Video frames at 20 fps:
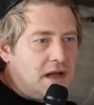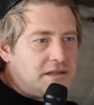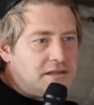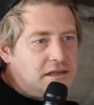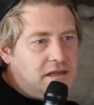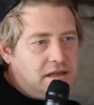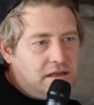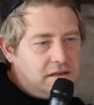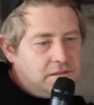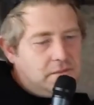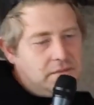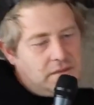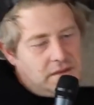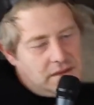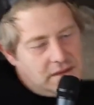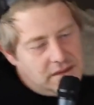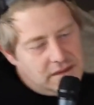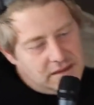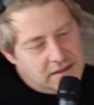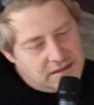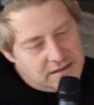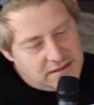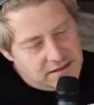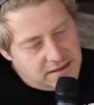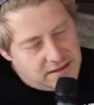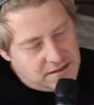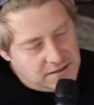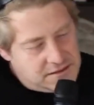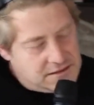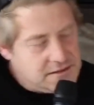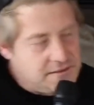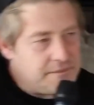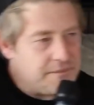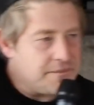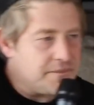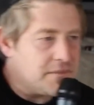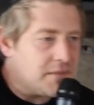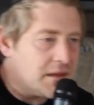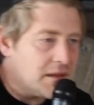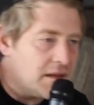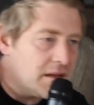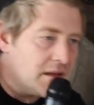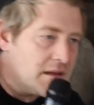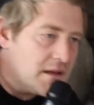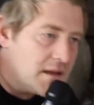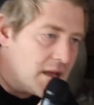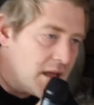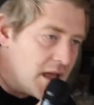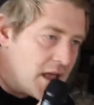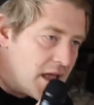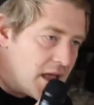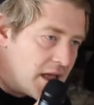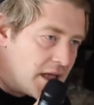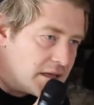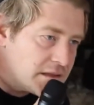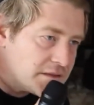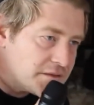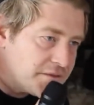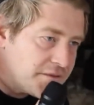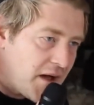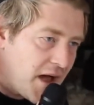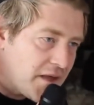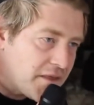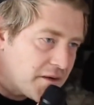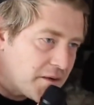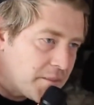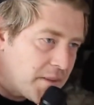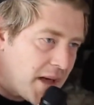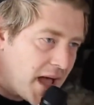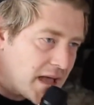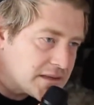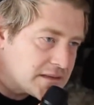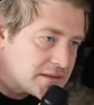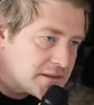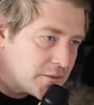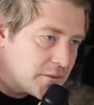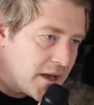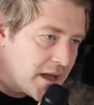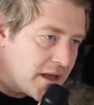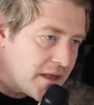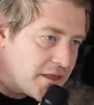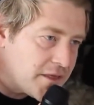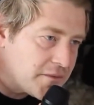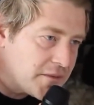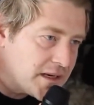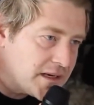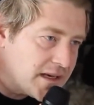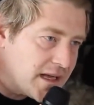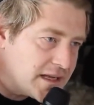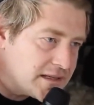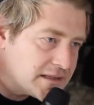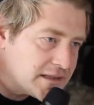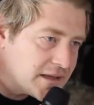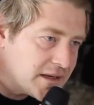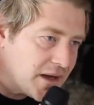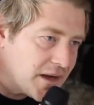watching him. She goes... His father passed away 3 days